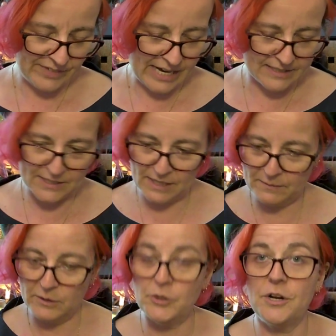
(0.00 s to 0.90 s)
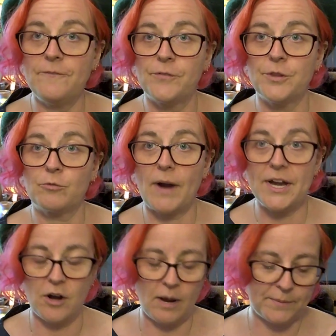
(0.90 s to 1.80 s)
Yeah, because it's something about looking for the
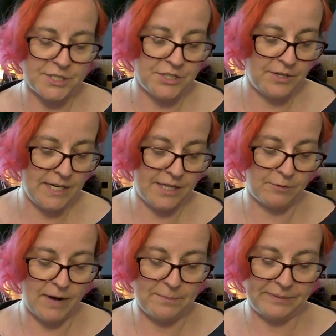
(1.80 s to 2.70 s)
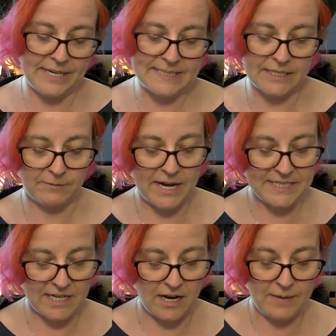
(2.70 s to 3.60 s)
right opportunity, the right place at the
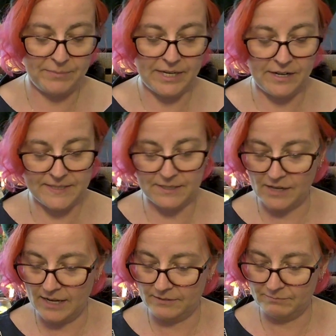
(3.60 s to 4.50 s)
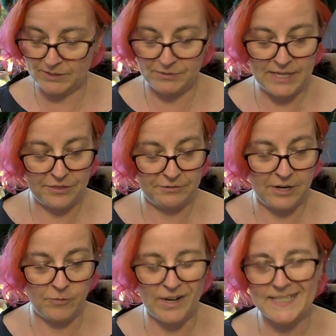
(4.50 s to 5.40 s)
right time. But I also got, between that
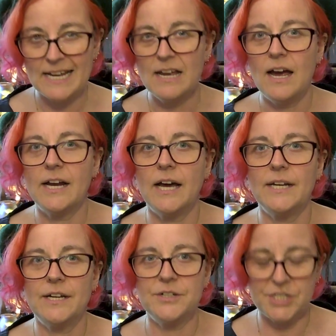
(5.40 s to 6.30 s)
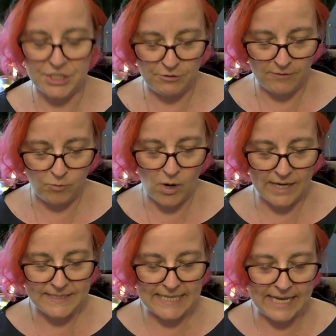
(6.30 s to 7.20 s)
Three of Wands, I got a Two of
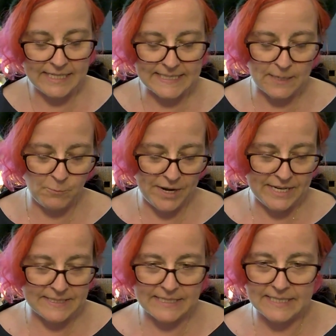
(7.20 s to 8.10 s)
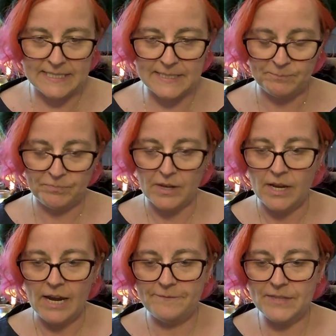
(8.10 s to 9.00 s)
Wands. And in some ways, this is,
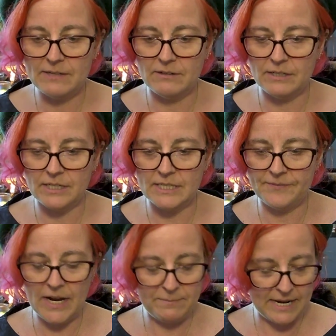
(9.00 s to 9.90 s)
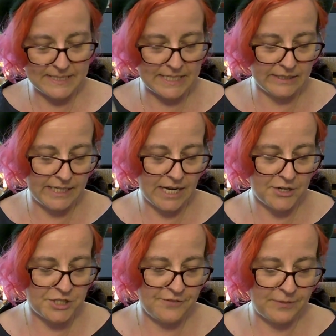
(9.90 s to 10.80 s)
if the divine masculine
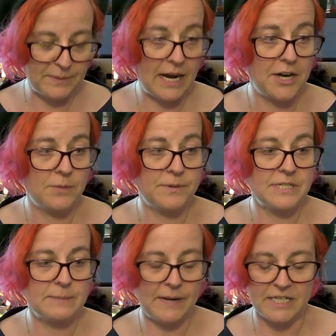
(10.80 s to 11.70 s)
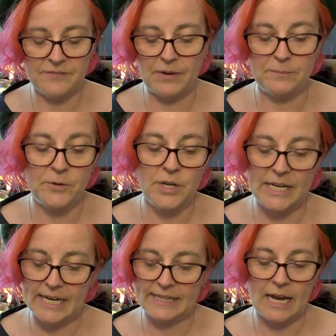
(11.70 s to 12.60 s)
energy from the higher perspective, I'm
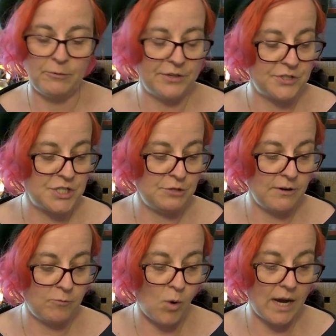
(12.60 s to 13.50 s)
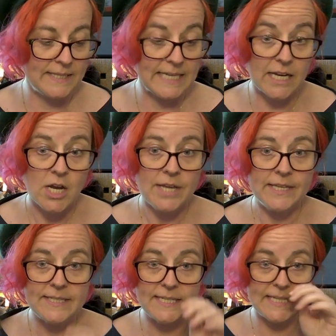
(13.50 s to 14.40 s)
going to get that with Two of Wands. Like,
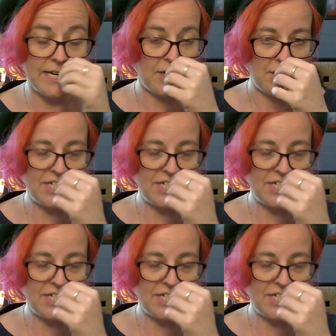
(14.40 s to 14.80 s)
this is like